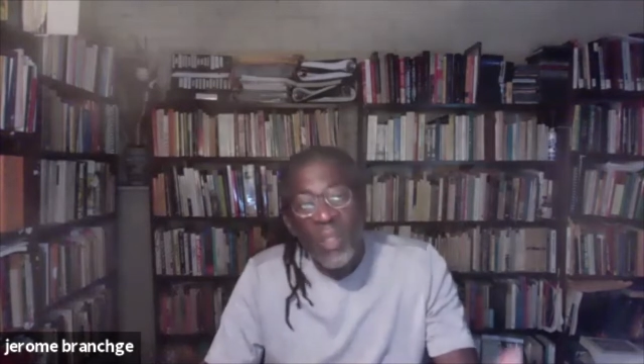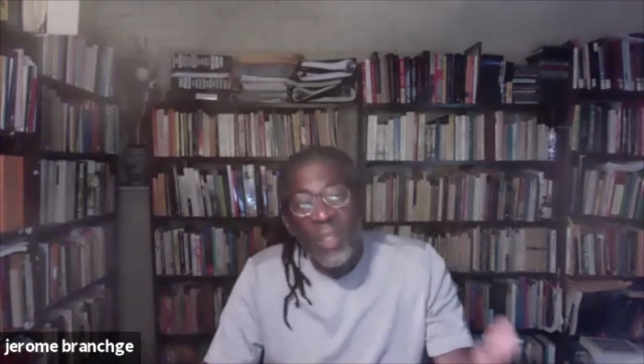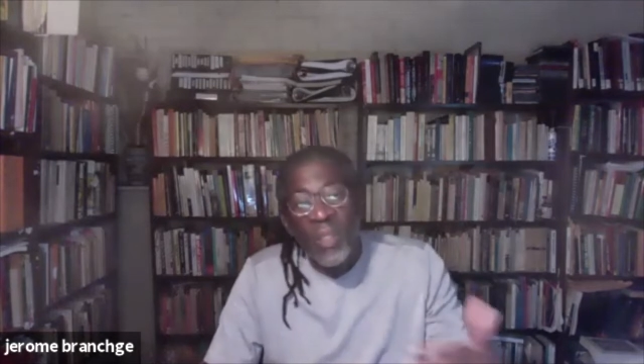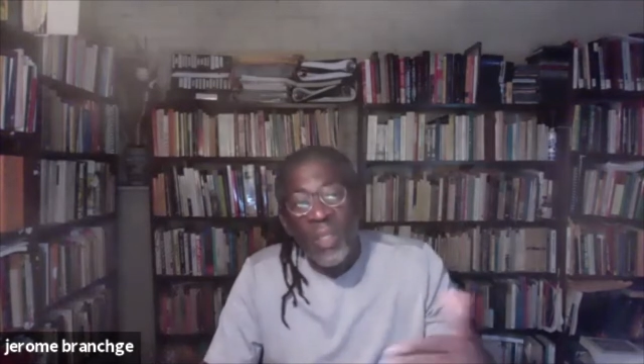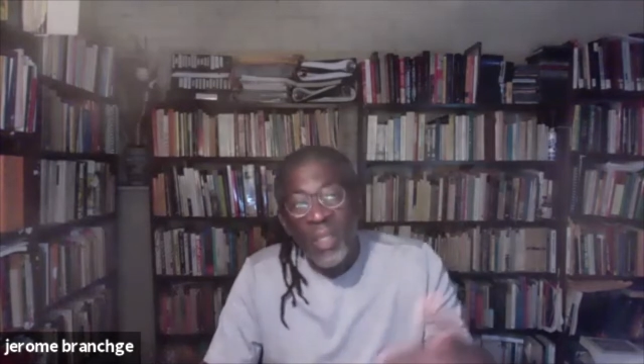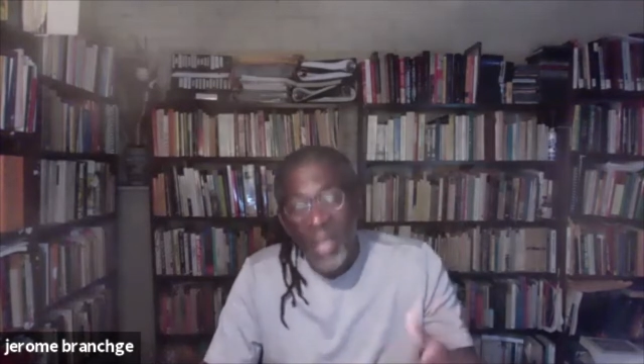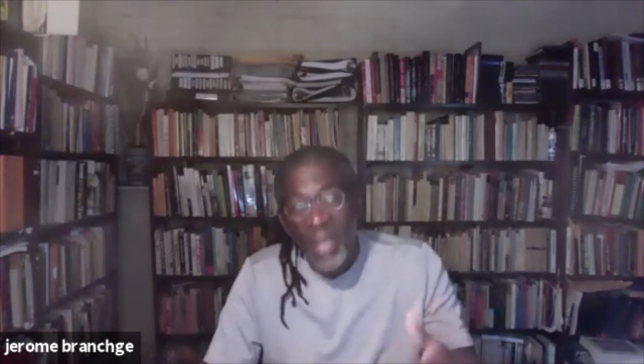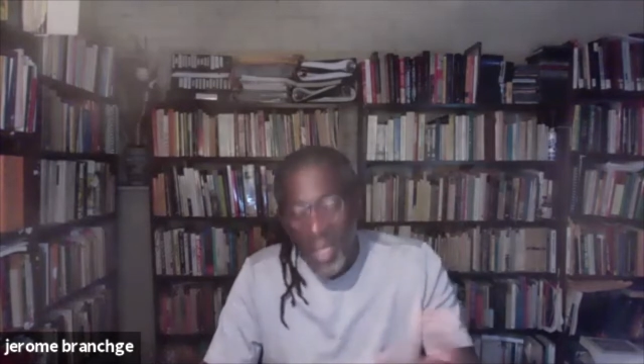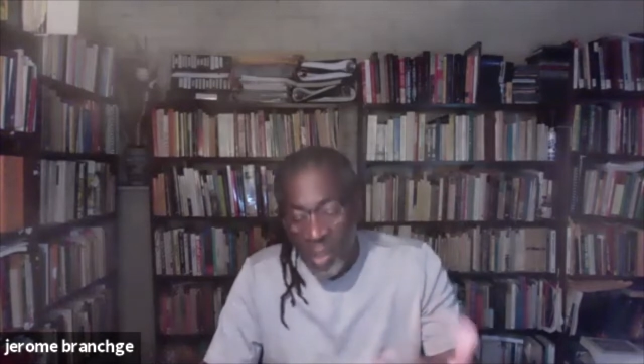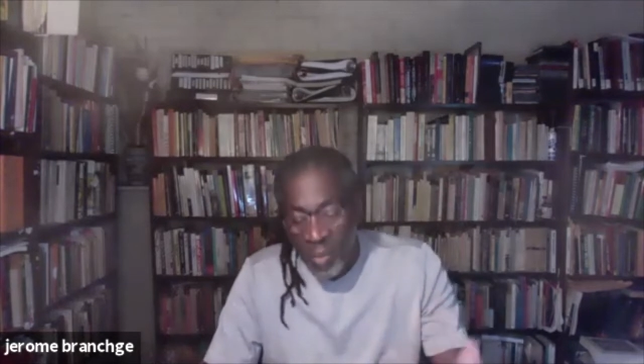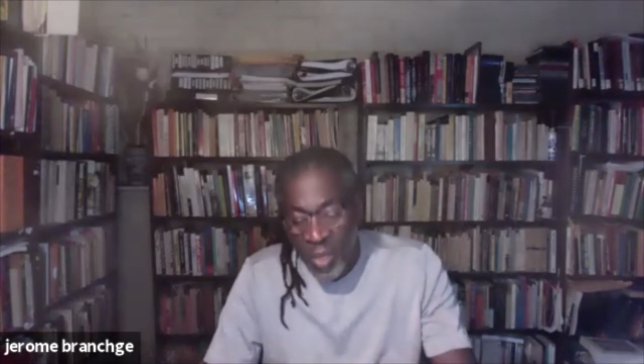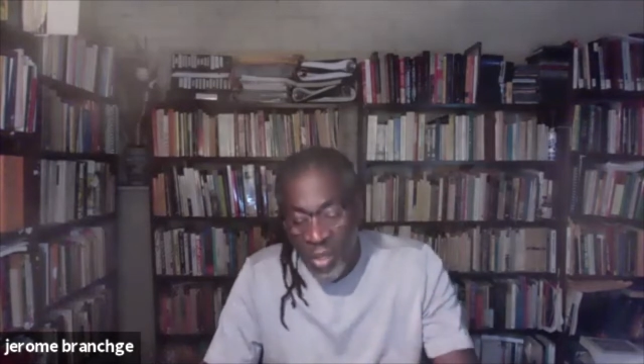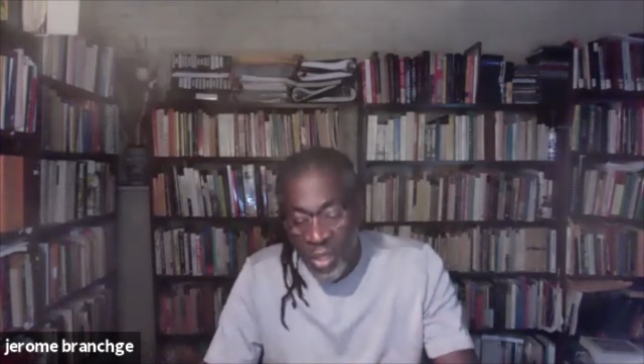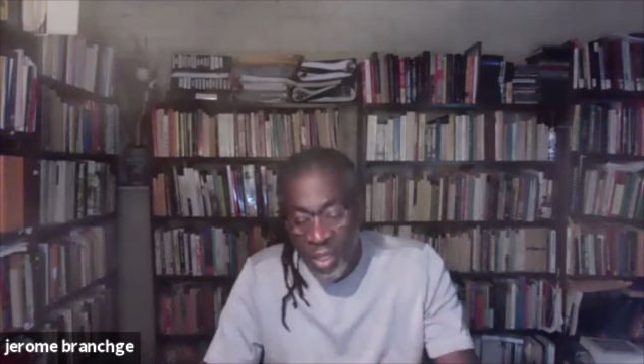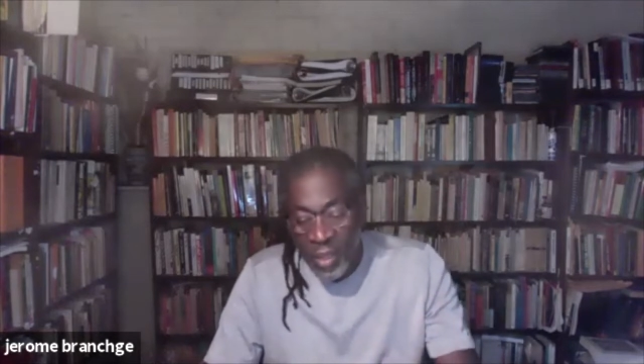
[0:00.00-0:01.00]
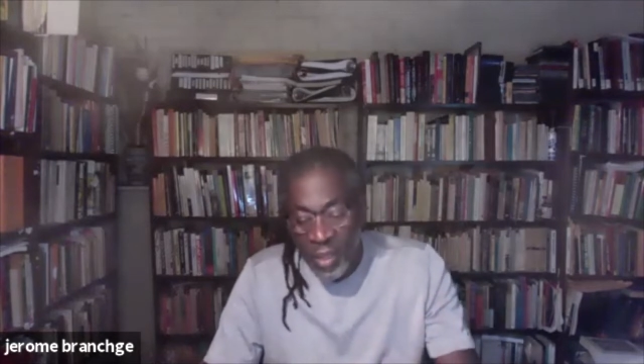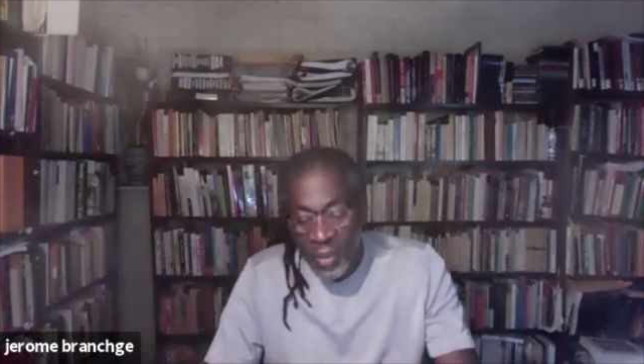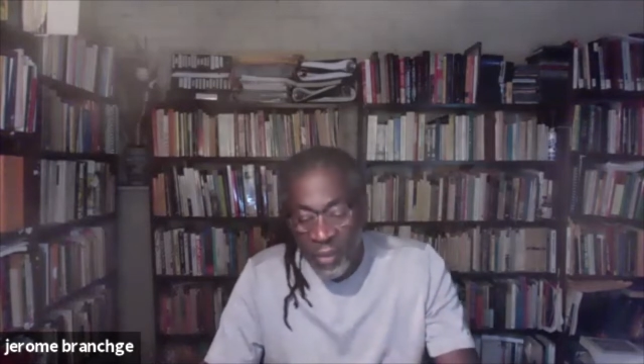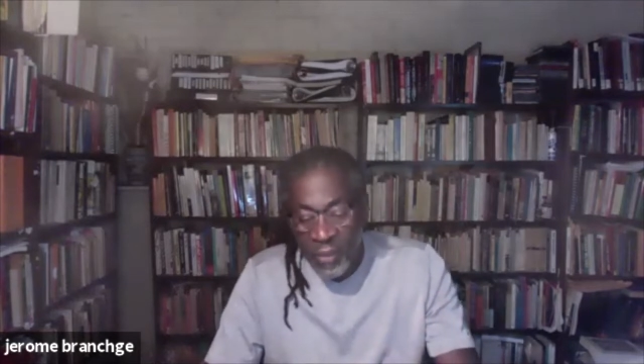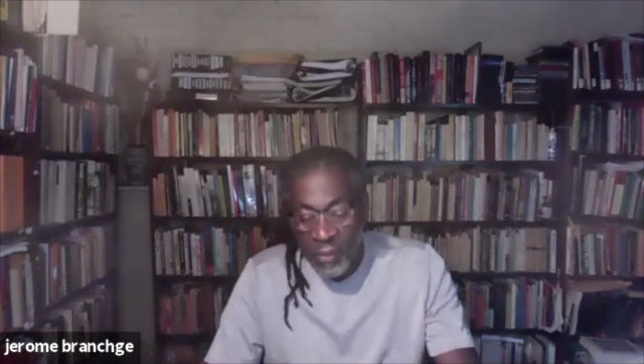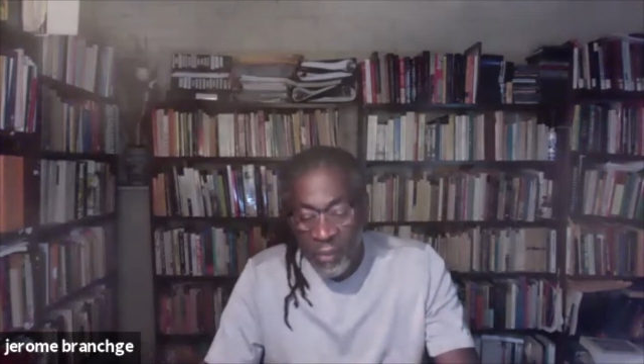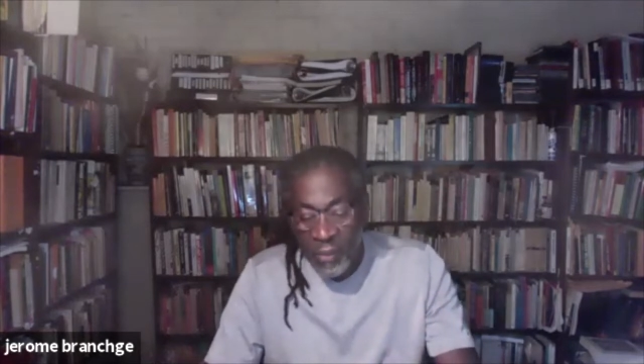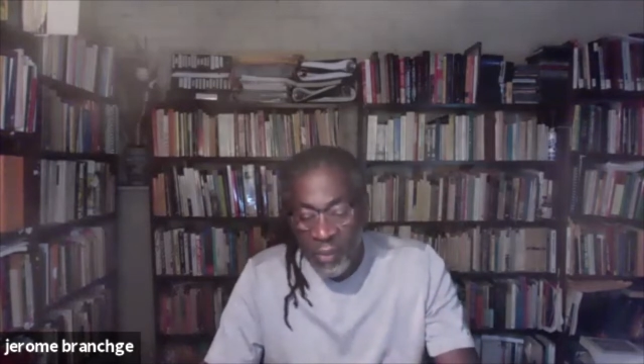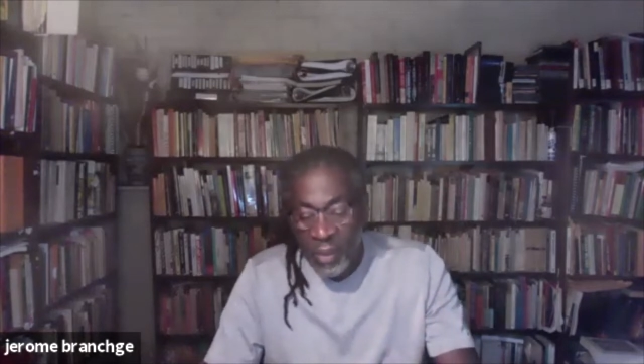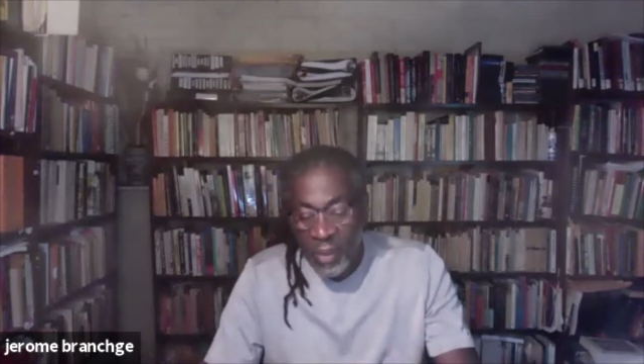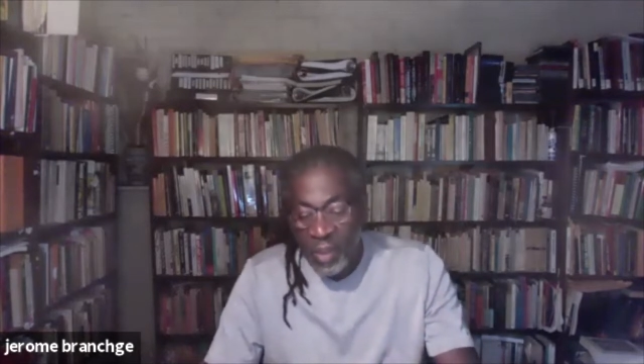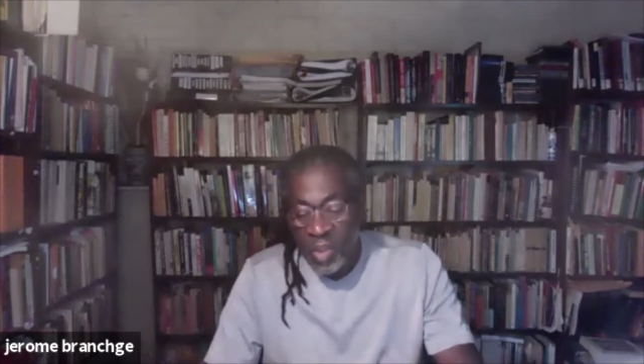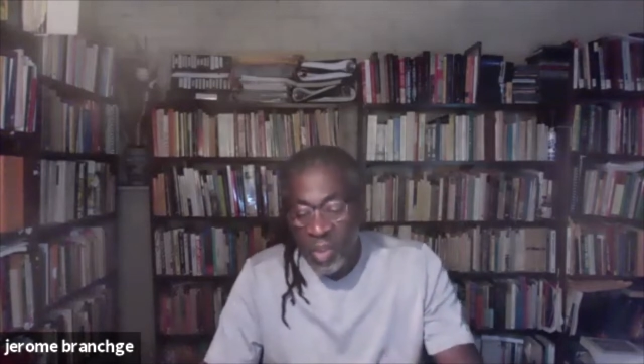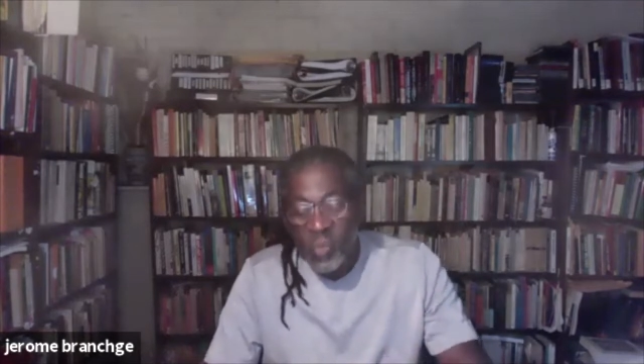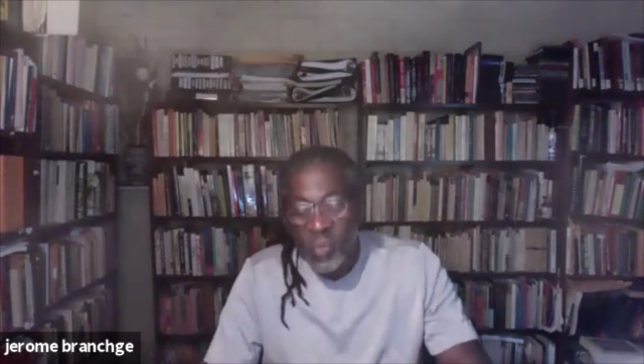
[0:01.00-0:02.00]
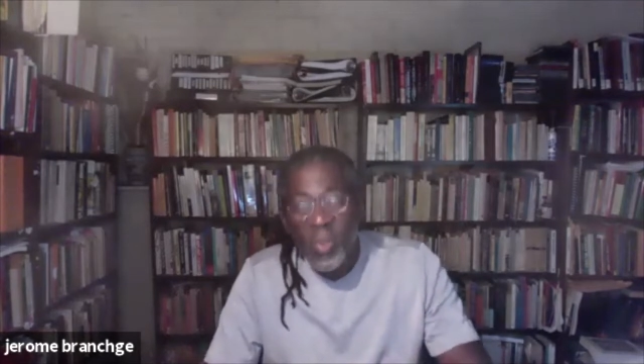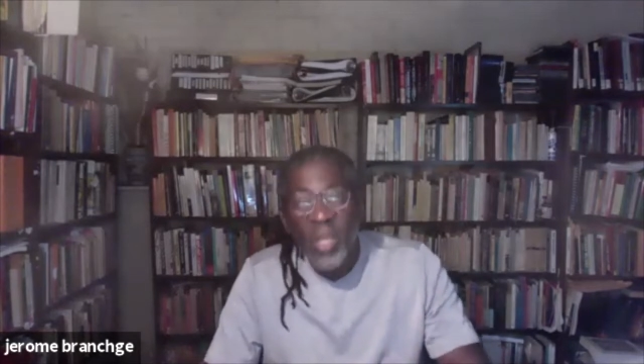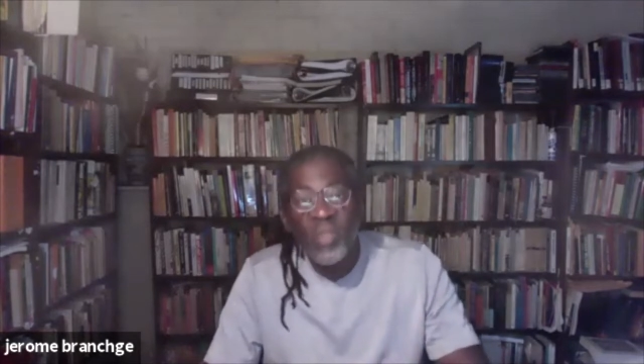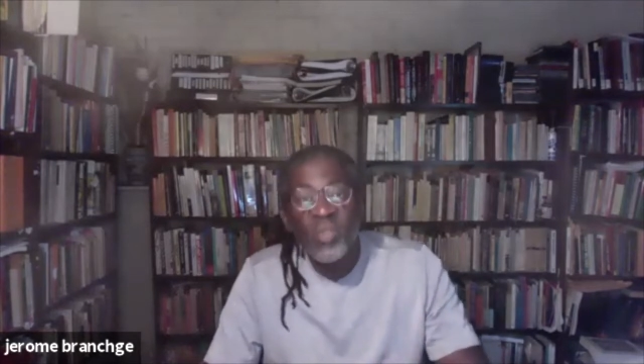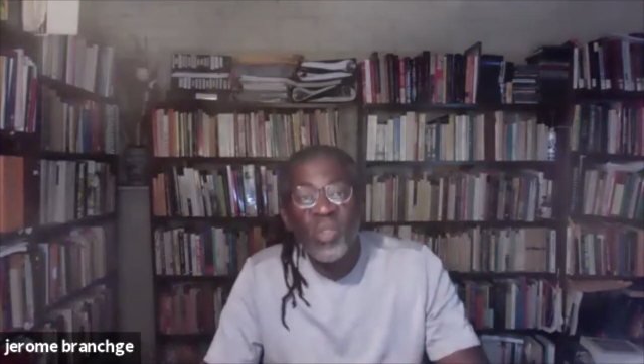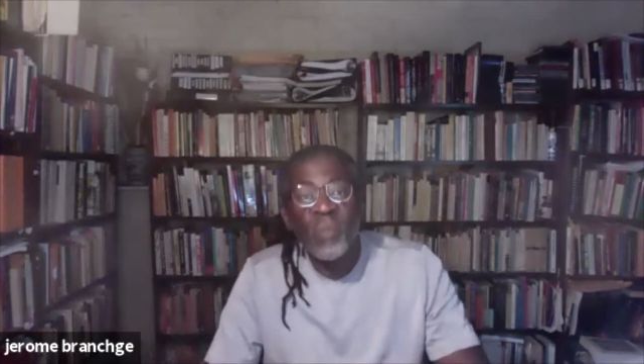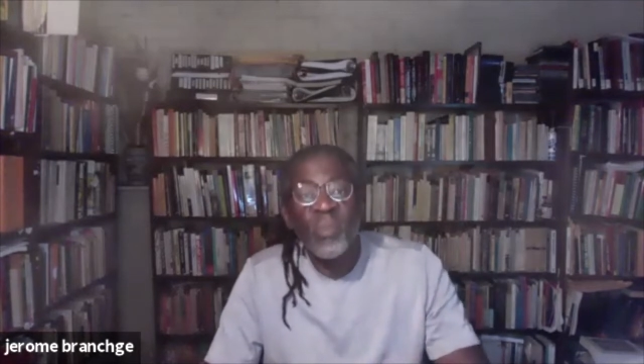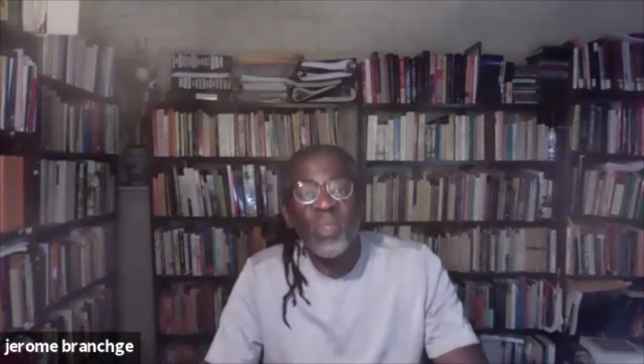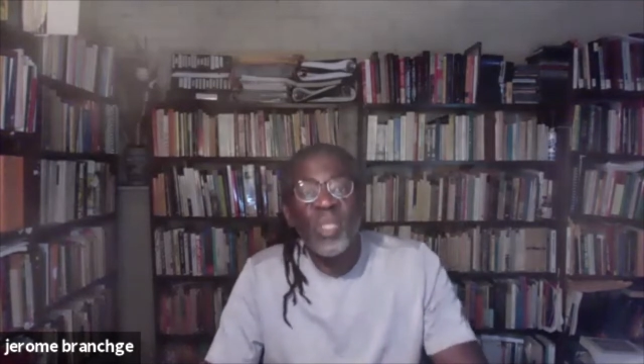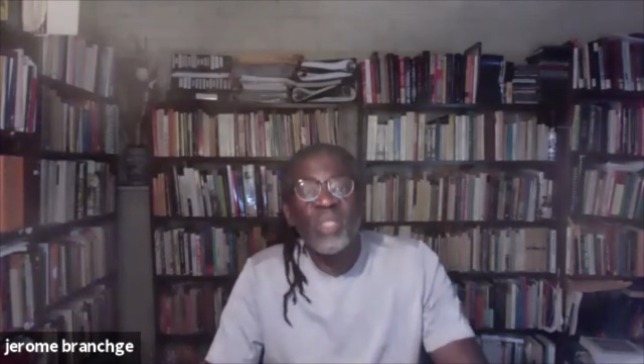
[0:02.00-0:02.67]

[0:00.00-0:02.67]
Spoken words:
In Latin America, the spectrum runs